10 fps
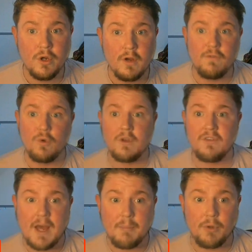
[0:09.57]
few
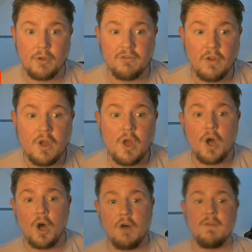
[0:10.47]
examples
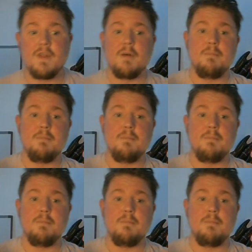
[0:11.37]
of the